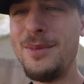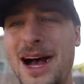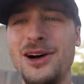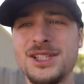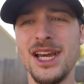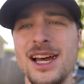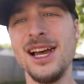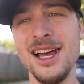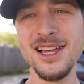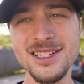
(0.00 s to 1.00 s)
about
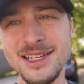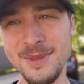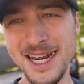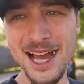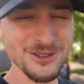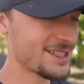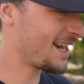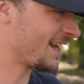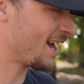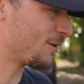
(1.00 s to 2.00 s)
something else
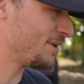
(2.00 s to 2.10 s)
that I got